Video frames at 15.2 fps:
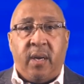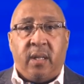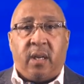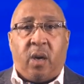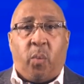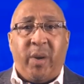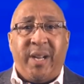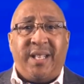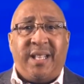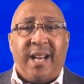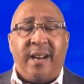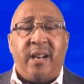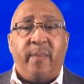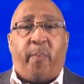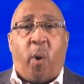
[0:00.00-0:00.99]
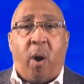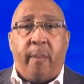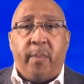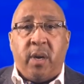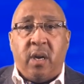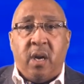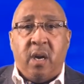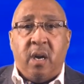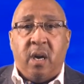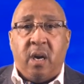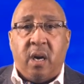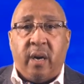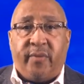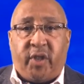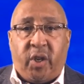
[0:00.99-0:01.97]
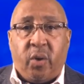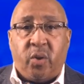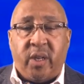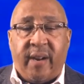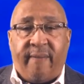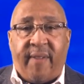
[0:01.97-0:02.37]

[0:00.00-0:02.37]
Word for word: The Louisiana Department of Children